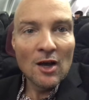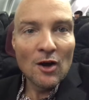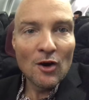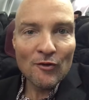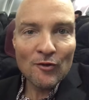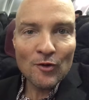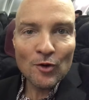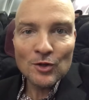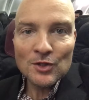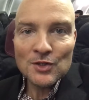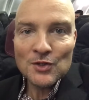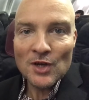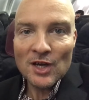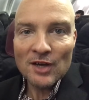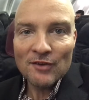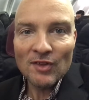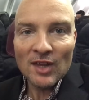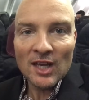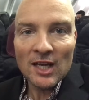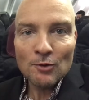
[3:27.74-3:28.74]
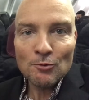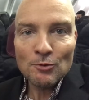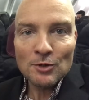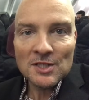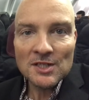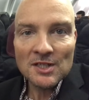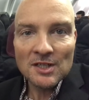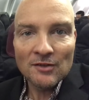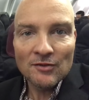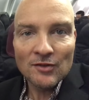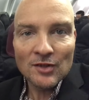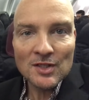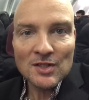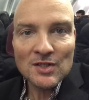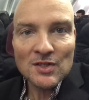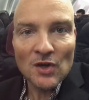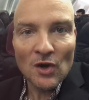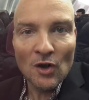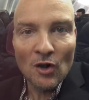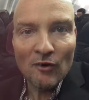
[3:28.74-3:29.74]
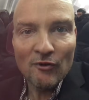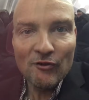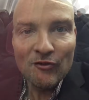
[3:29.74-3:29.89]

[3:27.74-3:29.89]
Of course you have the headrest covers of